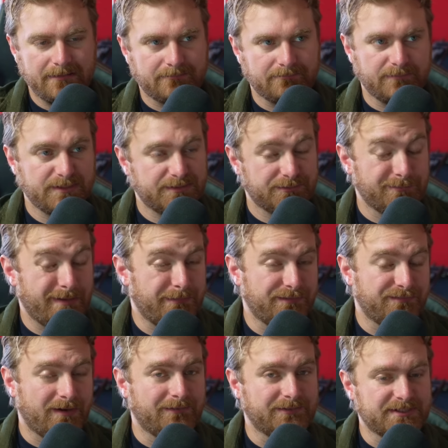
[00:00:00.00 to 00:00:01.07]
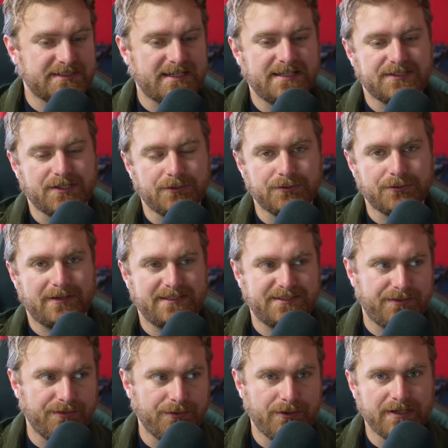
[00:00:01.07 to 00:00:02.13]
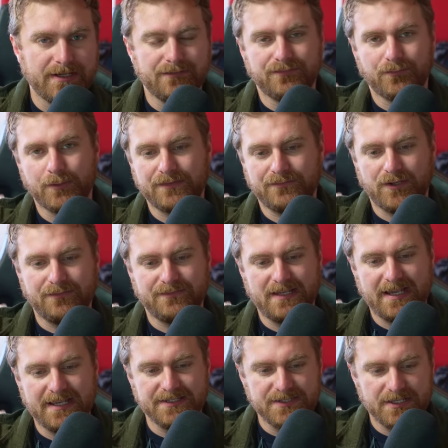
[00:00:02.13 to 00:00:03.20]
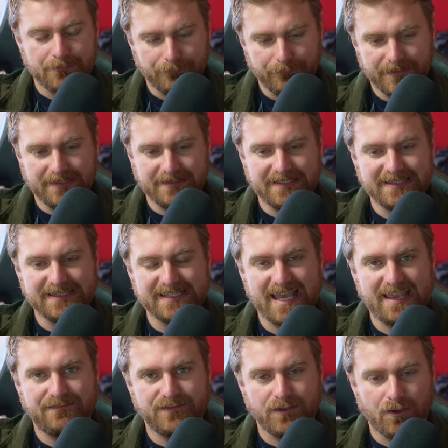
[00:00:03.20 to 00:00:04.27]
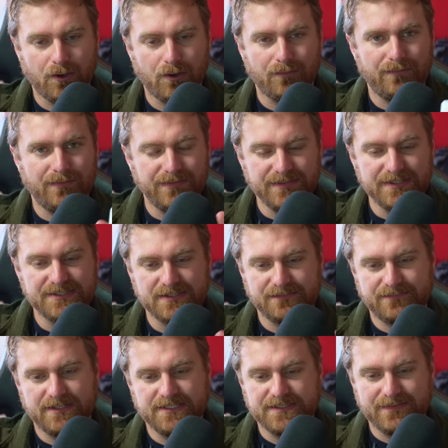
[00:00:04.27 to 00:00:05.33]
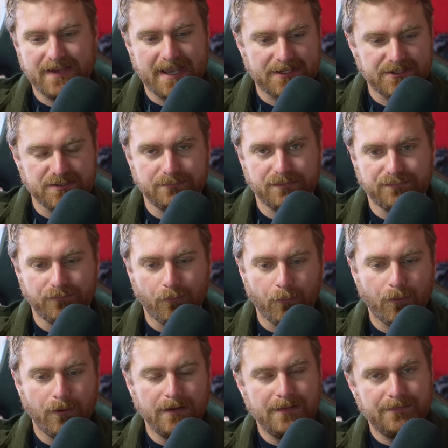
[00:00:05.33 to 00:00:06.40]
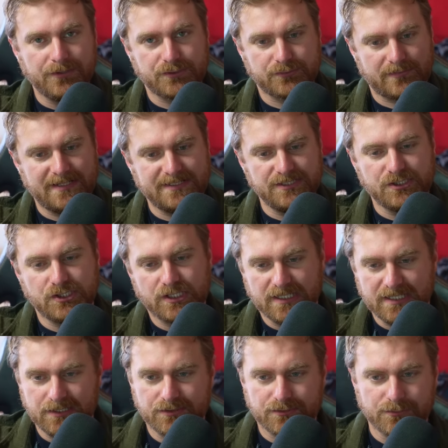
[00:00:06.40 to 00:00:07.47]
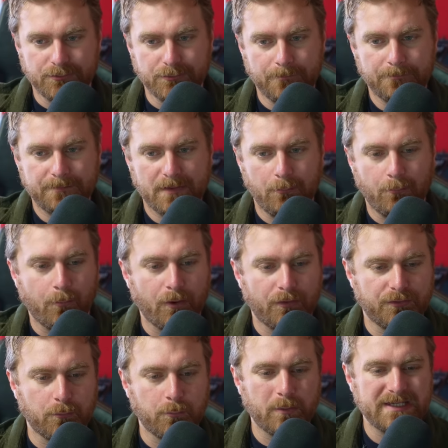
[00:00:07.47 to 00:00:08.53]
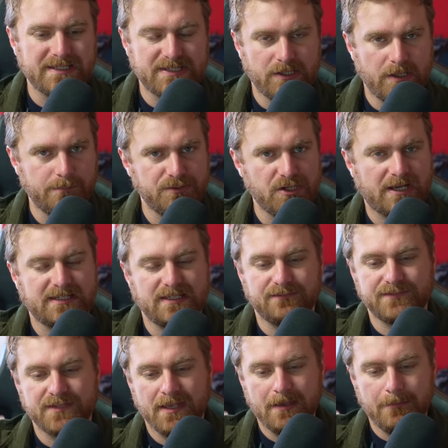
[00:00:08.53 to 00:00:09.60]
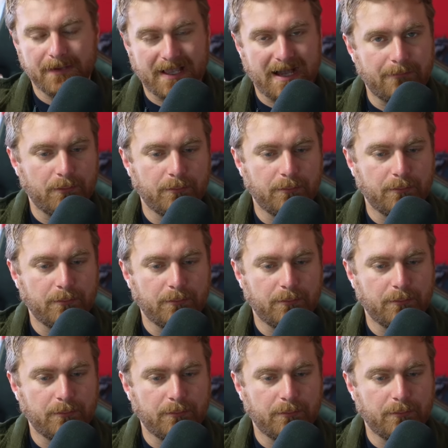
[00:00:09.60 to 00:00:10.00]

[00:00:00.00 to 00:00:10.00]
this was maybe five, six days ago, Ukraine has 30 to 45 days really left of this offensive action before the transition into what the winter objectives become.